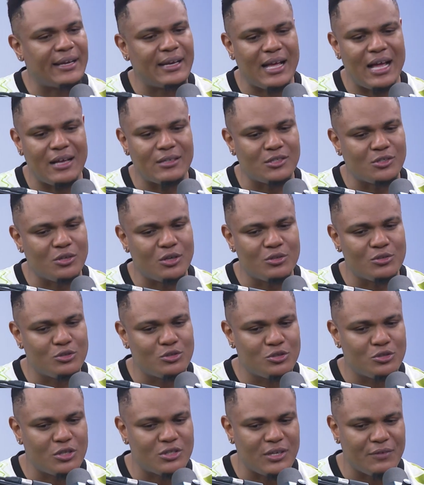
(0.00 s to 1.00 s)
that has done
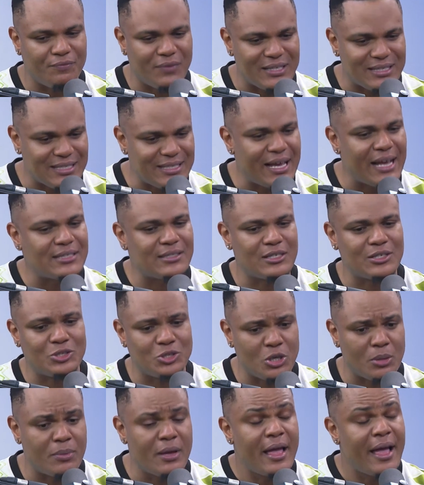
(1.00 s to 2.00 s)
such a fantastic
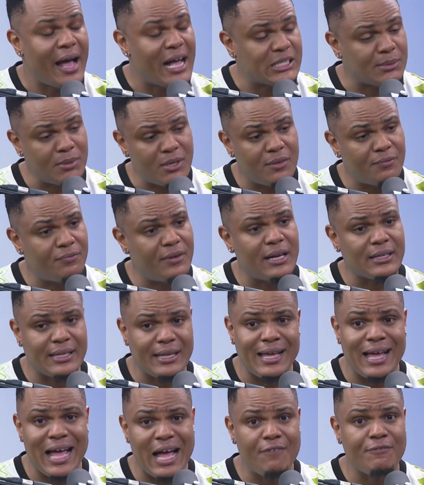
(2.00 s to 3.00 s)
job. As a matter of fact,
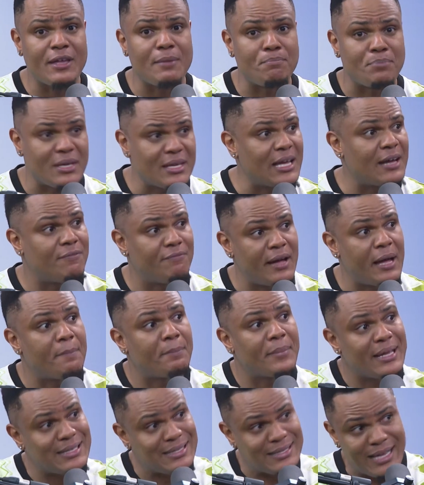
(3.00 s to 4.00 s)
they have a bigger fan
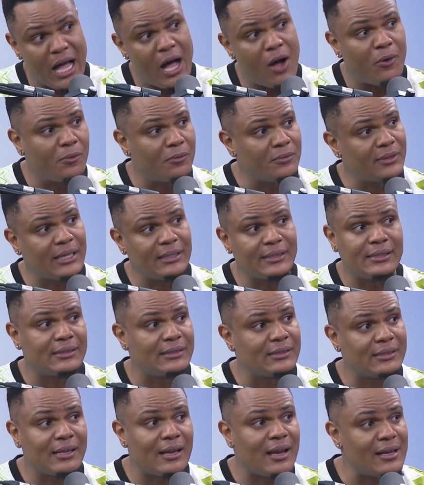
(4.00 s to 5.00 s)
base now than they
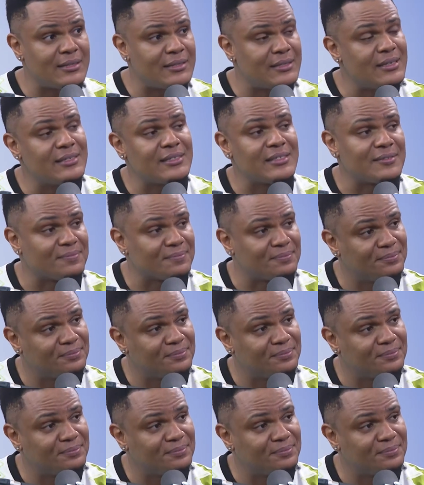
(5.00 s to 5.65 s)
did last season.